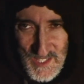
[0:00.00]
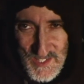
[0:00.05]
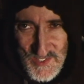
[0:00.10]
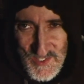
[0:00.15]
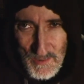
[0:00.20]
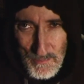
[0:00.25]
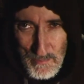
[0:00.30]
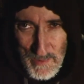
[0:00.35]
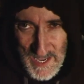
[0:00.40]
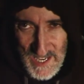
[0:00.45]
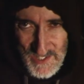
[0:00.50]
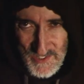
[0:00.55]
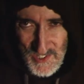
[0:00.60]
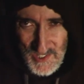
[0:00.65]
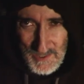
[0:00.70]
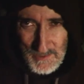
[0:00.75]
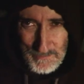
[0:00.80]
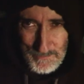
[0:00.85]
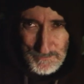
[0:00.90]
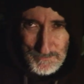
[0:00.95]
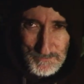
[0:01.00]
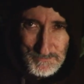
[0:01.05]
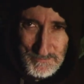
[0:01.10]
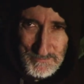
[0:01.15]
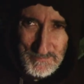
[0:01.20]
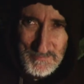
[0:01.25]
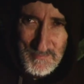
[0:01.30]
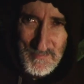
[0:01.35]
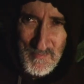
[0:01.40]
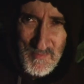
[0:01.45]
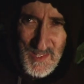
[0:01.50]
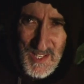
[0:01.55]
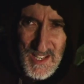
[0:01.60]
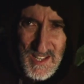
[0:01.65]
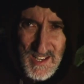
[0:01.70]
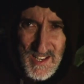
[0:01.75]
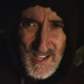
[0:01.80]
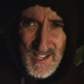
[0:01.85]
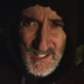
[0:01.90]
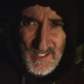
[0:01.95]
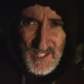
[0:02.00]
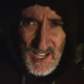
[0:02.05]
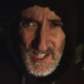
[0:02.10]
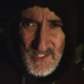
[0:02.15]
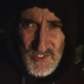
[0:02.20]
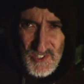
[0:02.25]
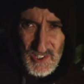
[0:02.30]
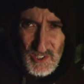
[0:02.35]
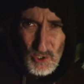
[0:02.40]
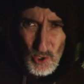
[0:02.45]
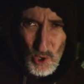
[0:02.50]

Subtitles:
It's amazing. Nice and